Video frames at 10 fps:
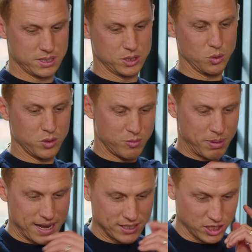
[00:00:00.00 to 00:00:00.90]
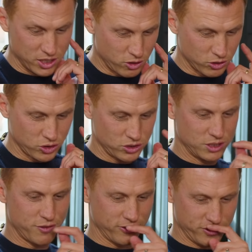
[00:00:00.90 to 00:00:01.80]
talking of players that are not
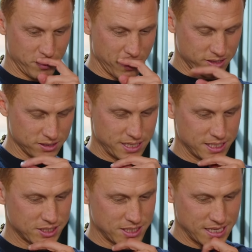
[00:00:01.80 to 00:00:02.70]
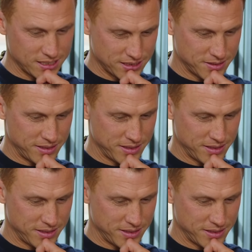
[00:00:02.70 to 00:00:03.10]
sausage factory workers, let's, let's,